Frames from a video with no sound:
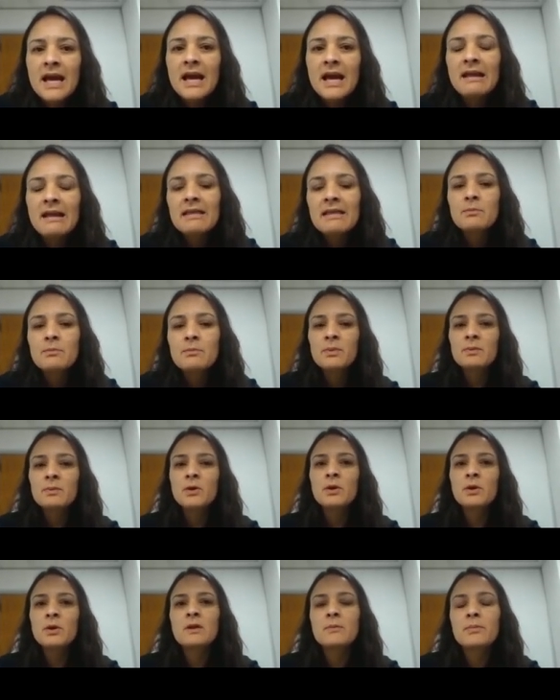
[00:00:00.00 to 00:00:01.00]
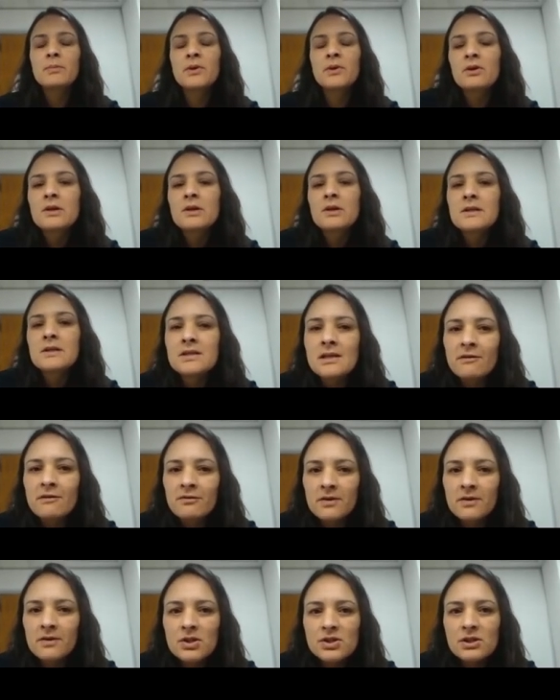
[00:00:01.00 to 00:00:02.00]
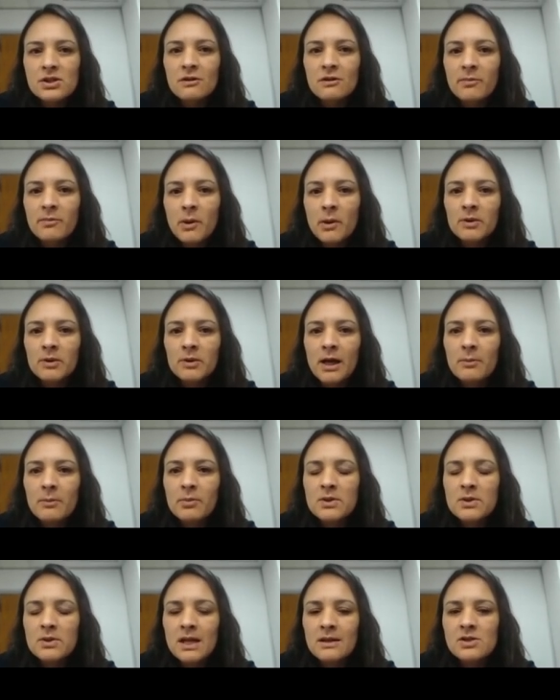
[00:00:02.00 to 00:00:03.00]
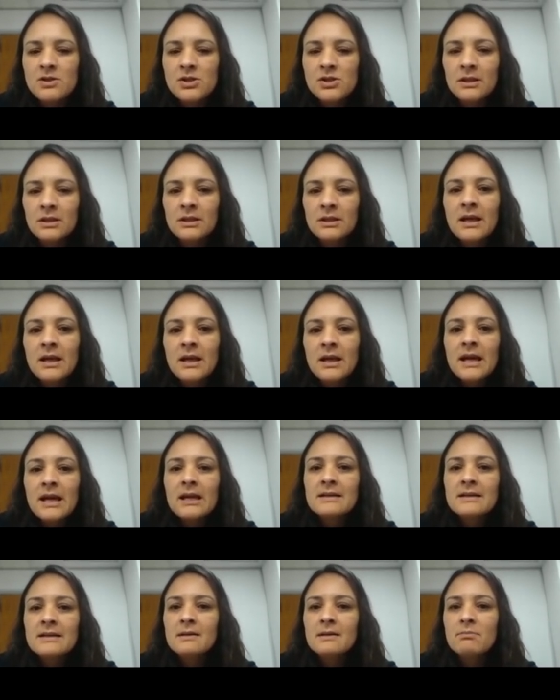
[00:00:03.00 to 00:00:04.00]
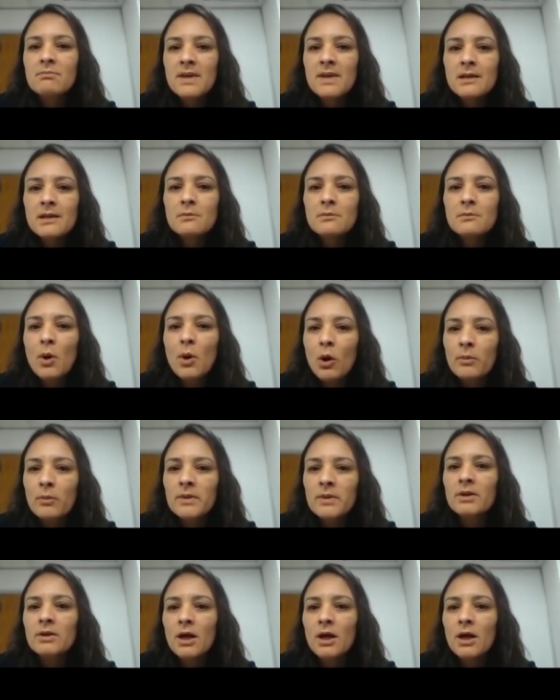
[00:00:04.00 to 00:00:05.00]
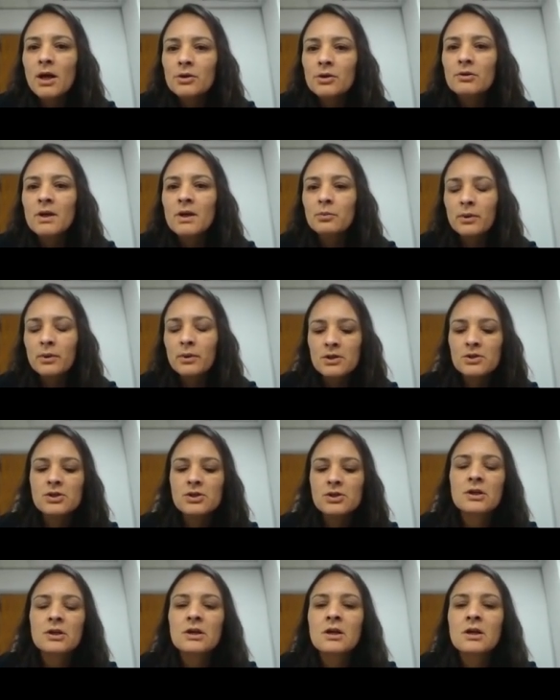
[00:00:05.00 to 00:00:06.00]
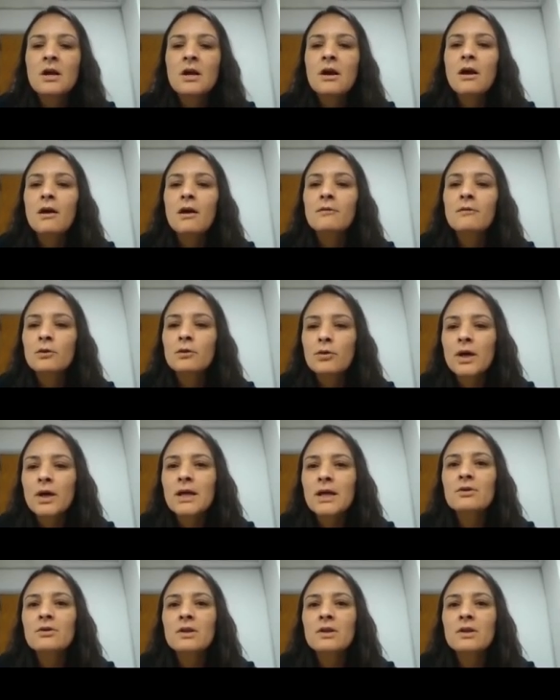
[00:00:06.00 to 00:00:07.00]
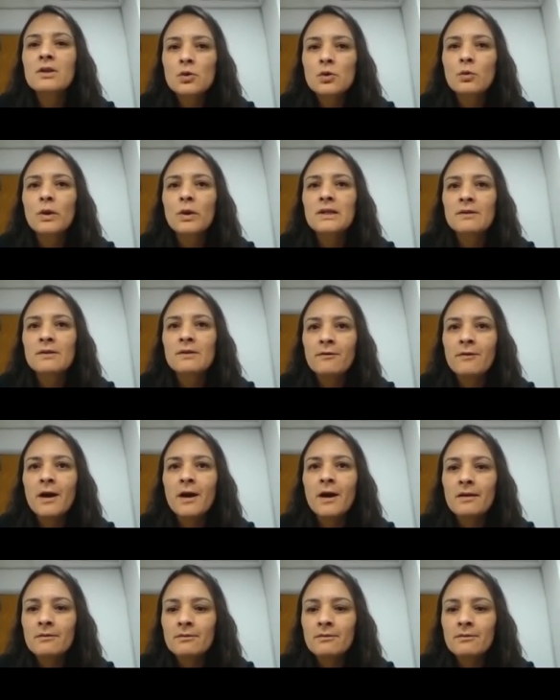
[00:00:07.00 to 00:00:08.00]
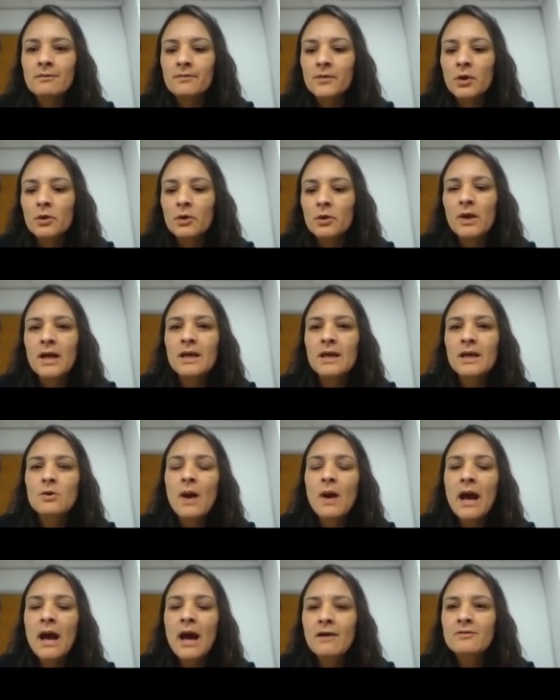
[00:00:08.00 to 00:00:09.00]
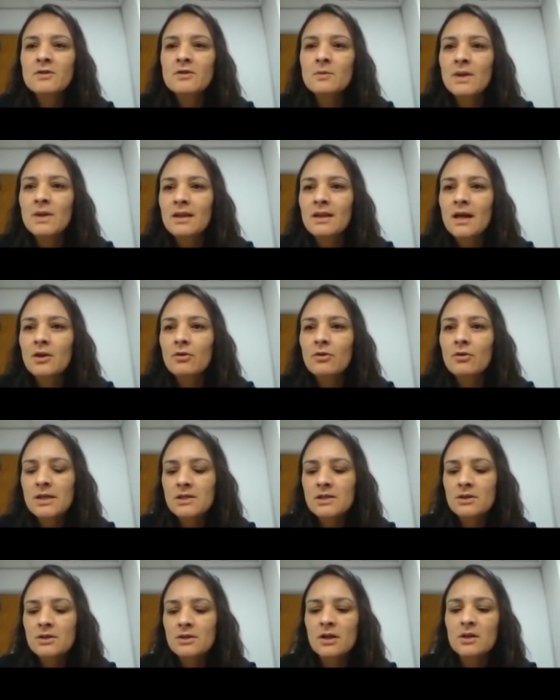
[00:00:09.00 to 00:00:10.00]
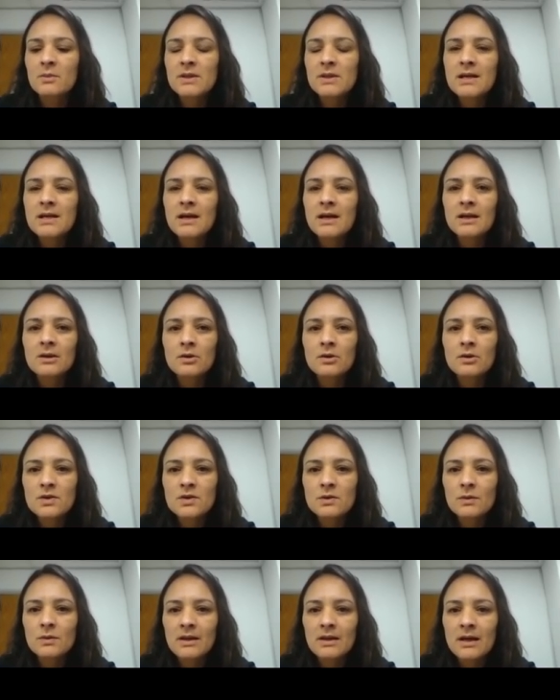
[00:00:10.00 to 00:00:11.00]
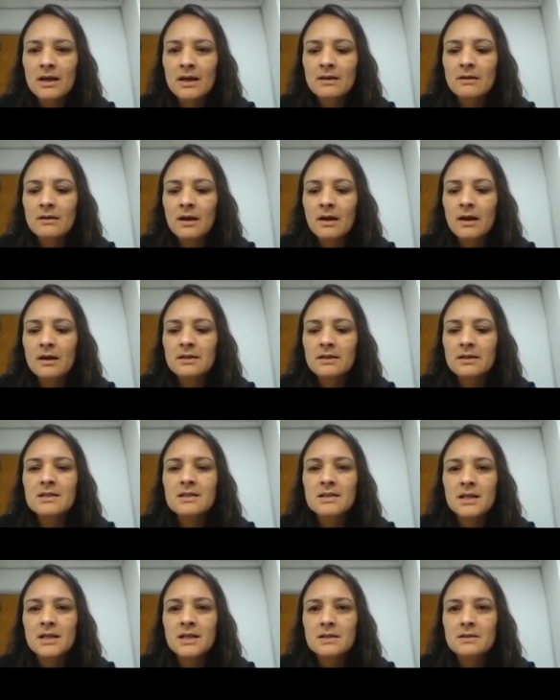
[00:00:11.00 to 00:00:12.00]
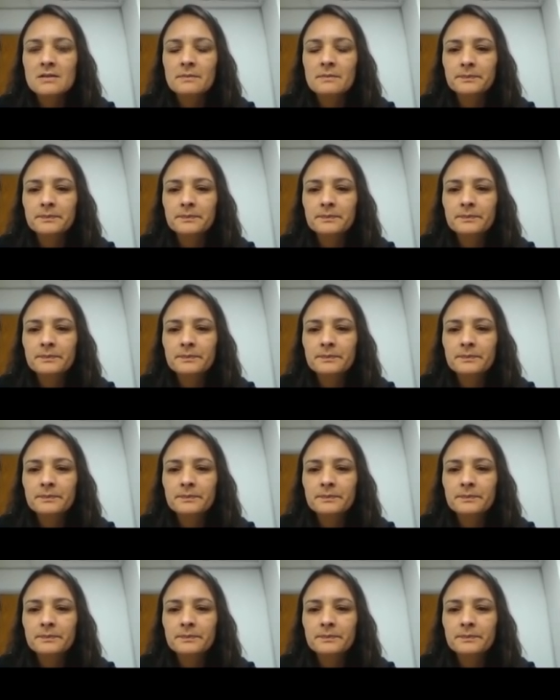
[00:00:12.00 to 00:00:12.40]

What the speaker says: And the purest definition of pulmonary hypertension is a mean pulmonary artery pressure of greater than 25, okay? You have to meet that criteria to be diagnosed with that disease.